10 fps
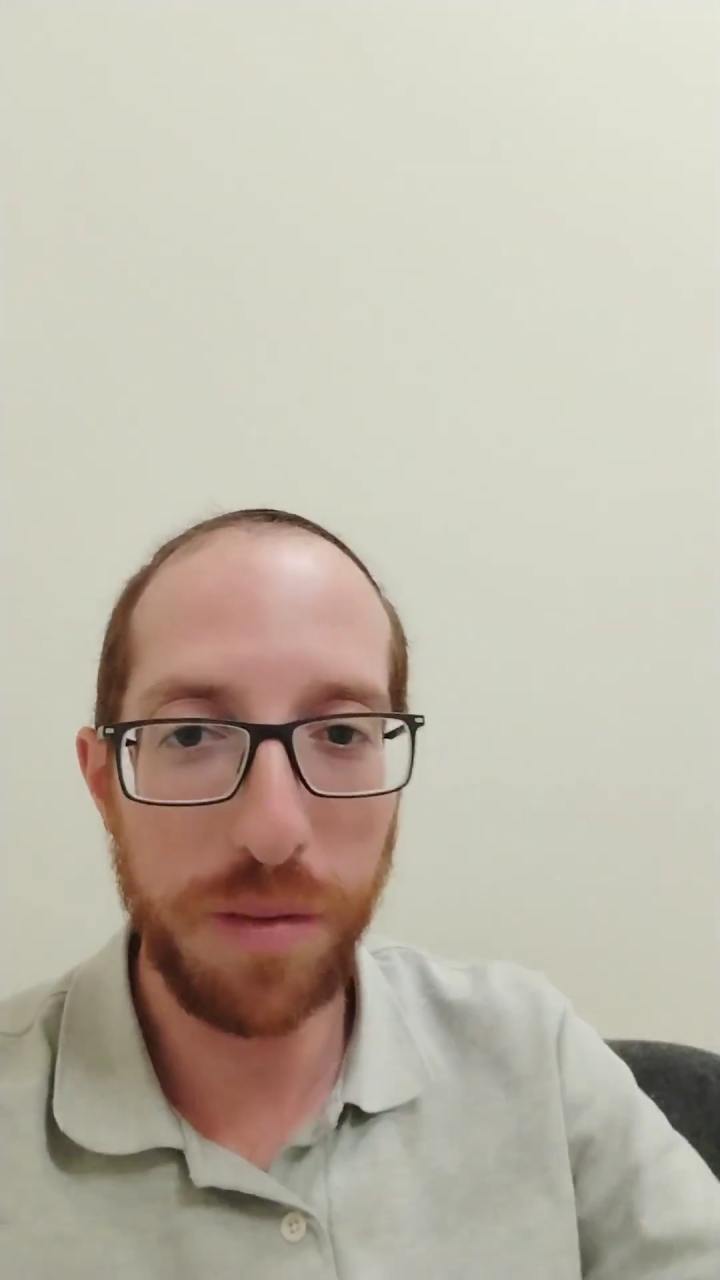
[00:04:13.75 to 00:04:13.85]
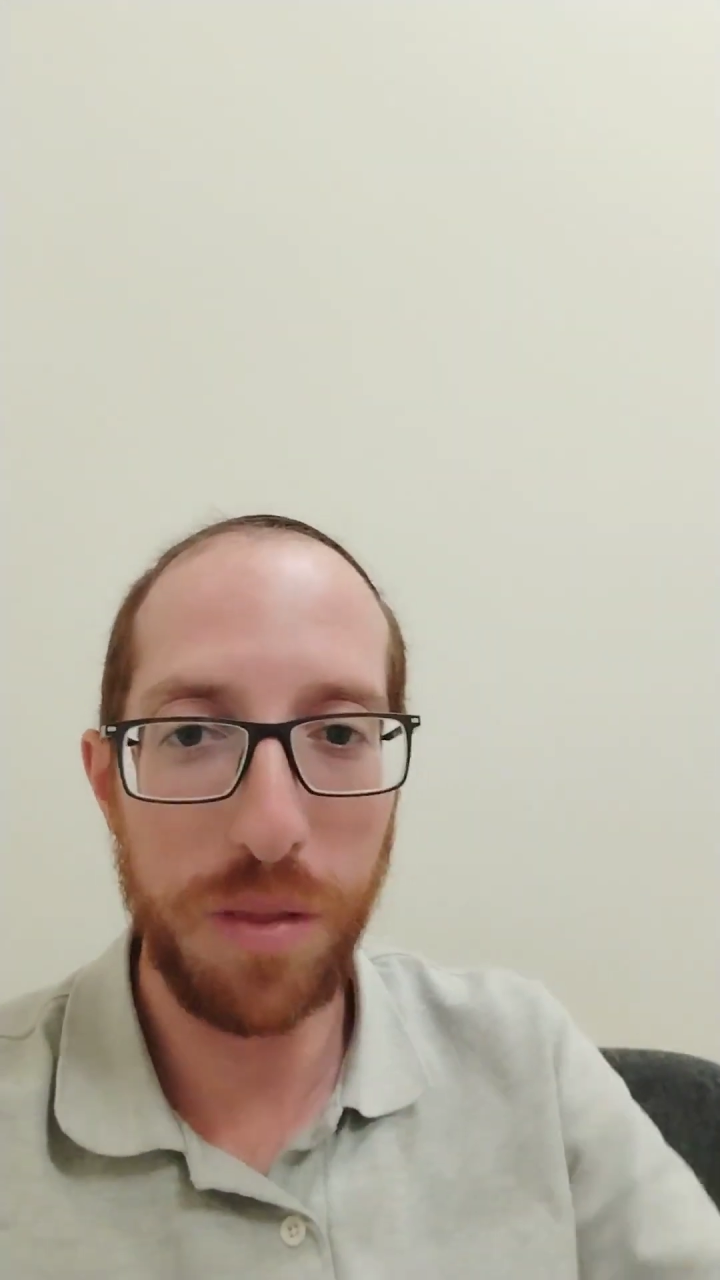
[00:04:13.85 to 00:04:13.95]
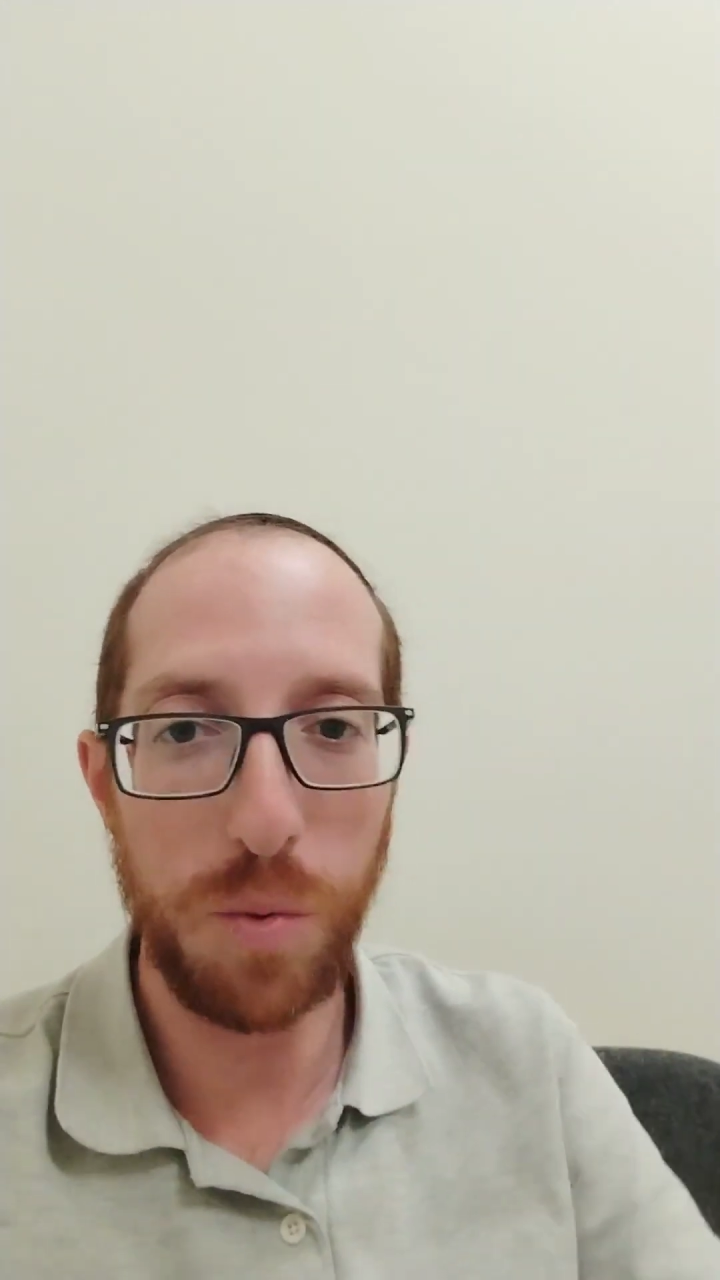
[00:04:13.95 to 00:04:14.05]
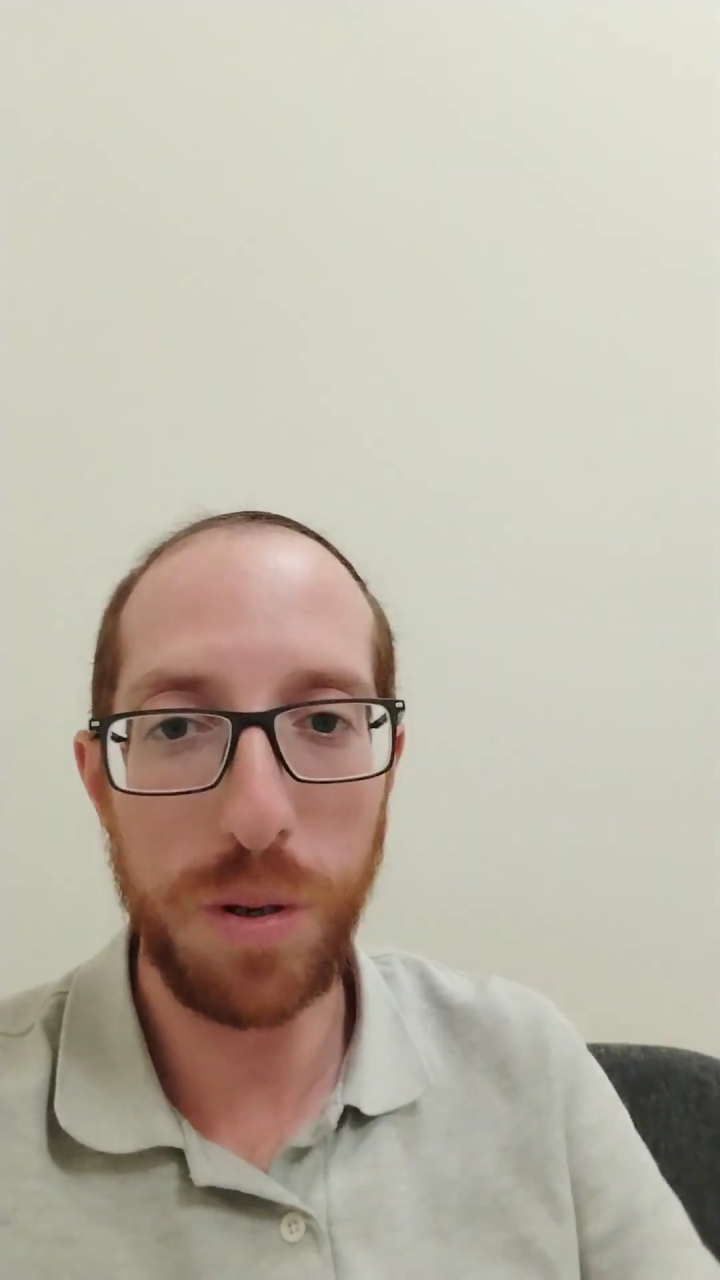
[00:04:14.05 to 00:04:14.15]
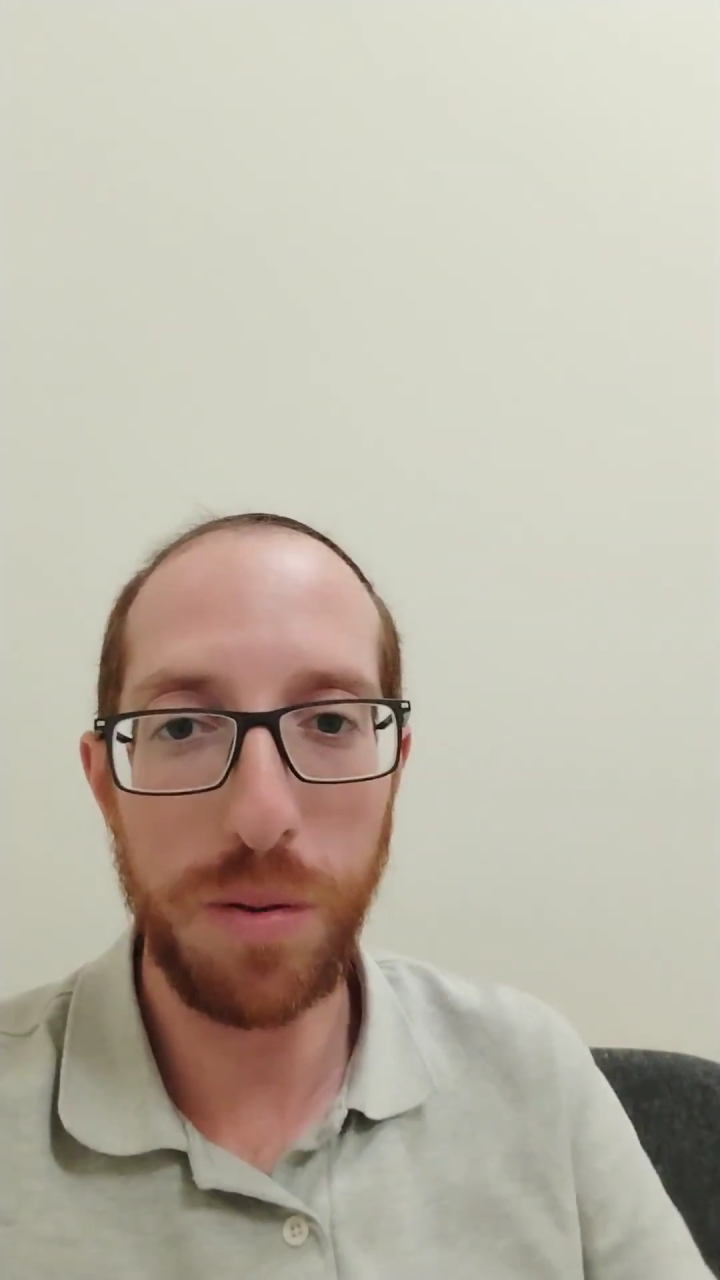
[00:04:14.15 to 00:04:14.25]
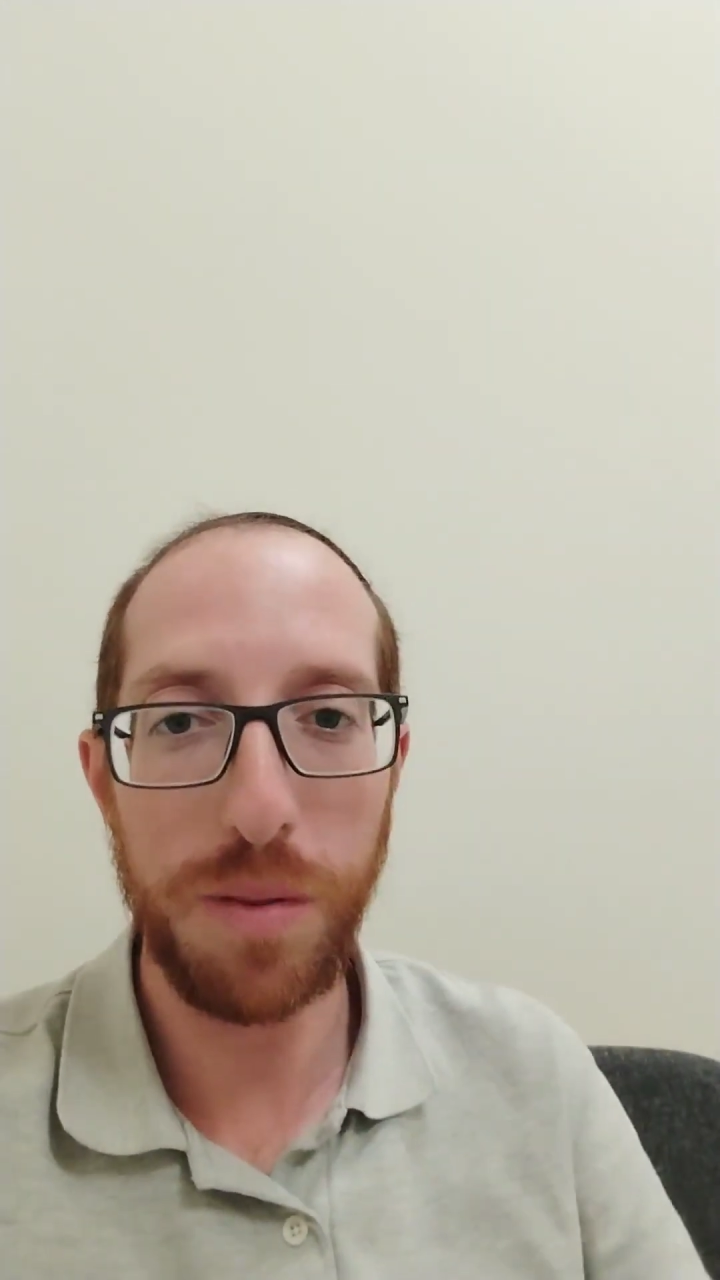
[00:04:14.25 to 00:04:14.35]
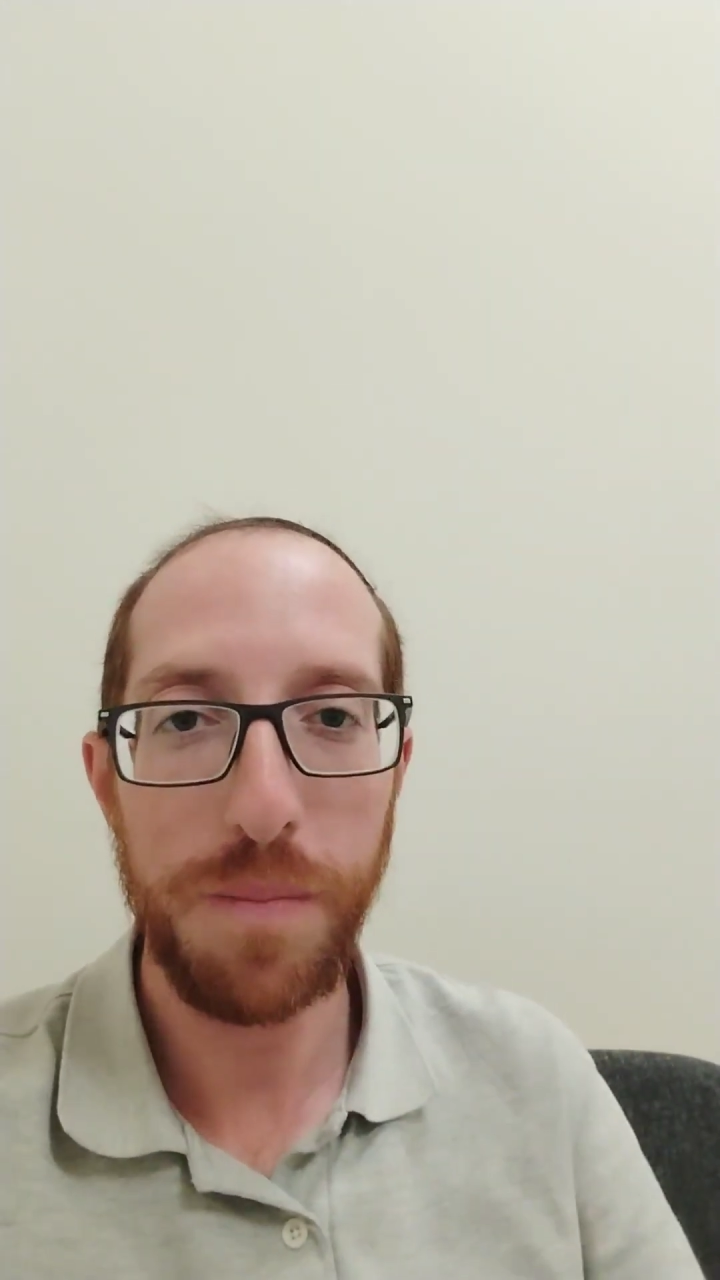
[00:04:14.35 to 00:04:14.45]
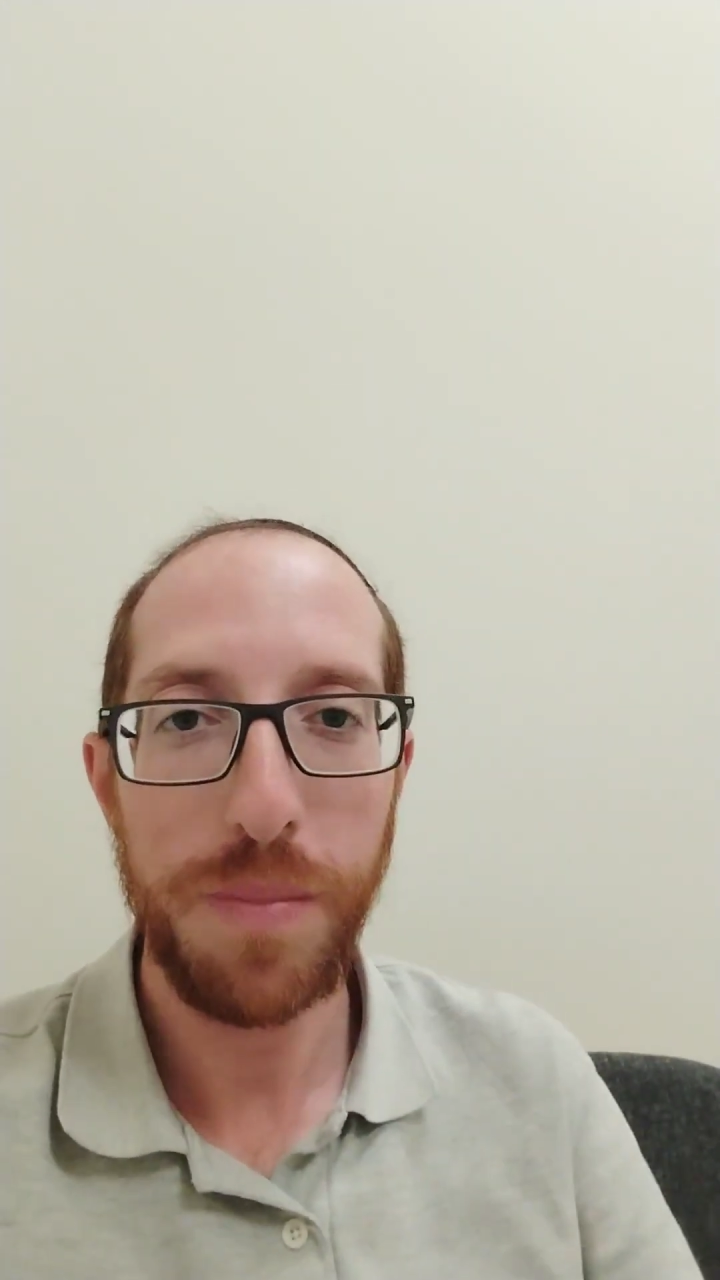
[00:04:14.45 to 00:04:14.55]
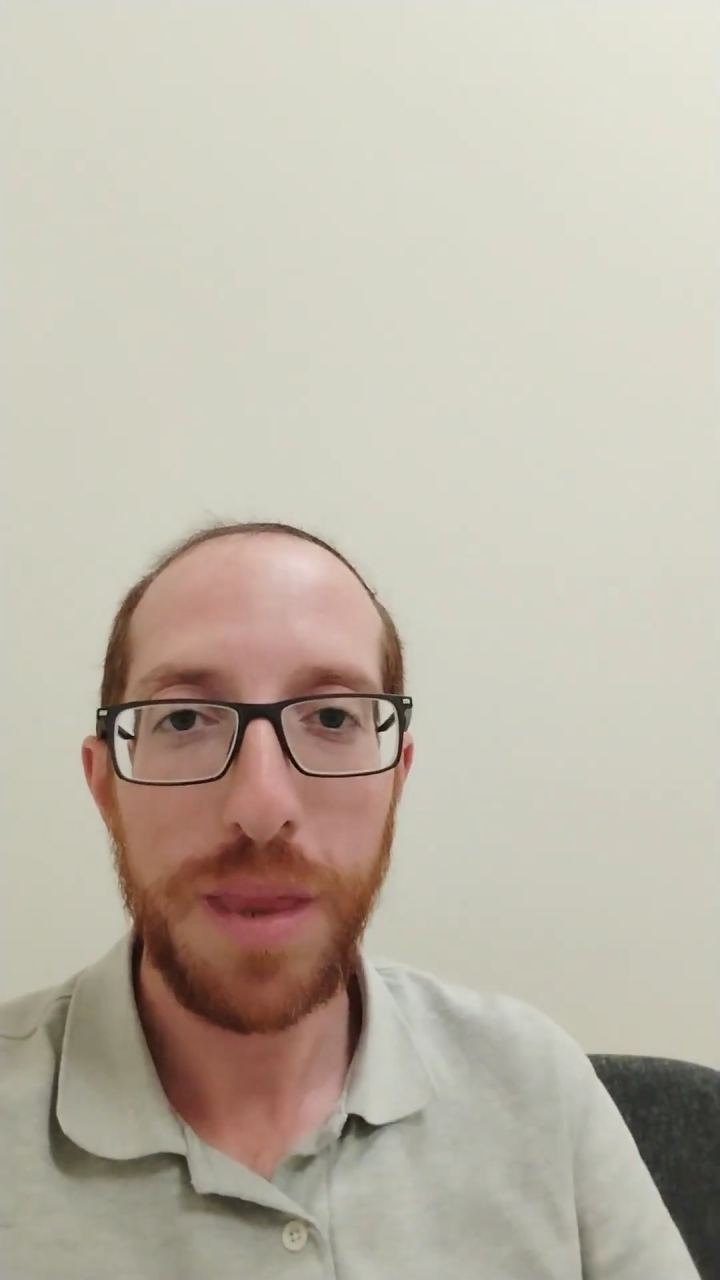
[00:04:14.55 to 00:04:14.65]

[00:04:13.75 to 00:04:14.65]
in the world.